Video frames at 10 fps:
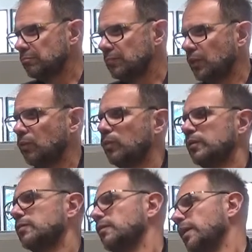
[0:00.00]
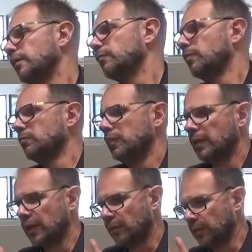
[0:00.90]
you know, what like from the
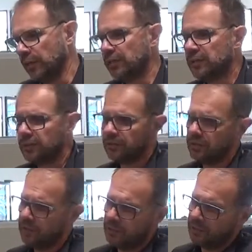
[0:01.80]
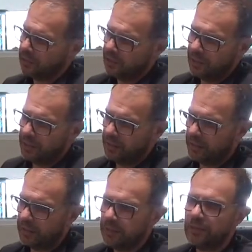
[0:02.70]
our interest
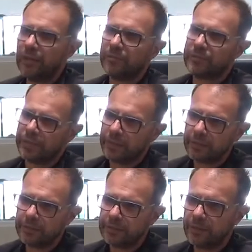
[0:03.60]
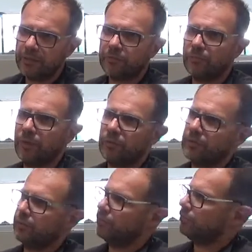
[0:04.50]
uh, in the abstract, let's say, from our
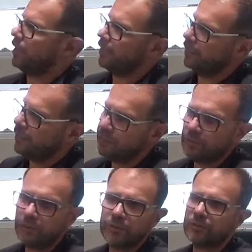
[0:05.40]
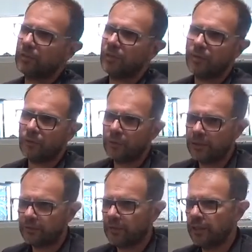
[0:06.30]
sort of like ethos and our way
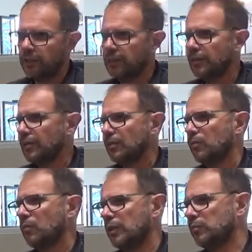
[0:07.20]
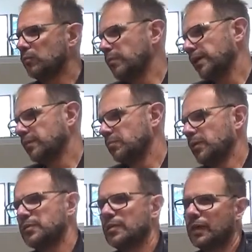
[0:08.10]
of thinking, what would make the
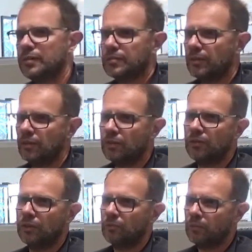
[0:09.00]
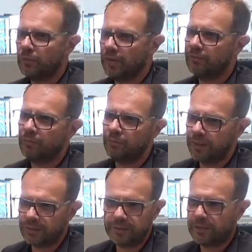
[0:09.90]
most sense, you know, and what would have the
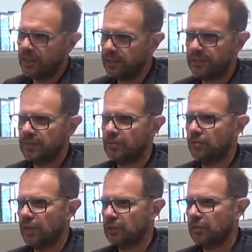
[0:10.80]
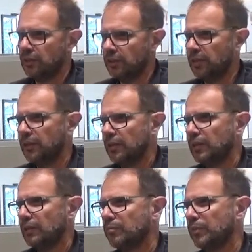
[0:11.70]
better chances to actually
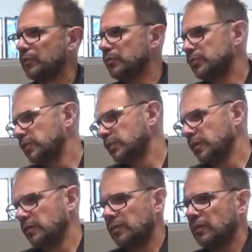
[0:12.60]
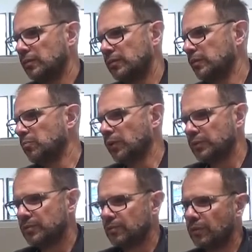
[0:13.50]
producing the, the, the
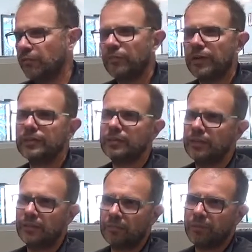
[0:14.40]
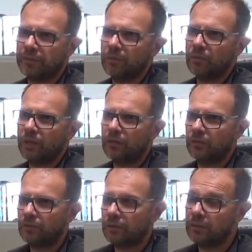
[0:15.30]
most effect in that particular
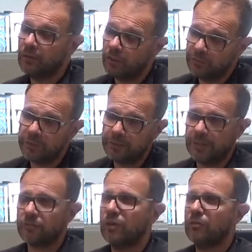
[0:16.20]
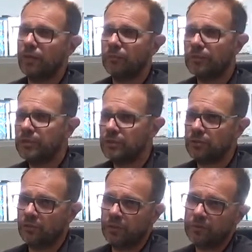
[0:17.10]
context. And often it's actually by
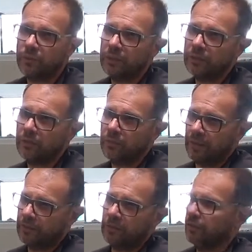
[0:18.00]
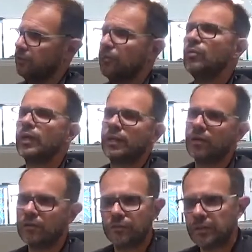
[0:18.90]
opposition as well. You know? Like, you know, you look at a
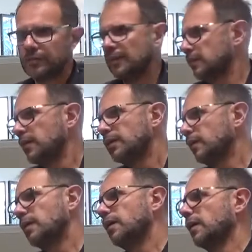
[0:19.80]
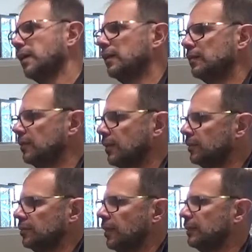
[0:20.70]
context and, and,
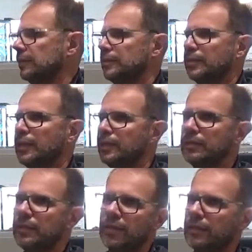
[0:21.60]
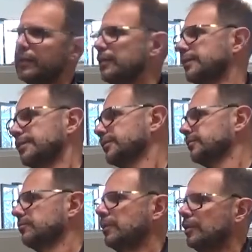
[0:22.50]
and understand like,
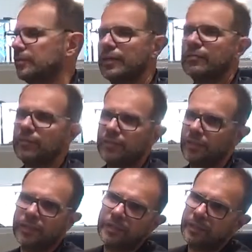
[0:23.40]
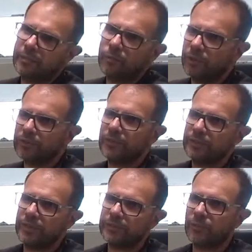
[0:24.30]
you know, everything here works in a
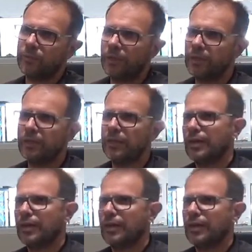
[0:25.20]
certain way.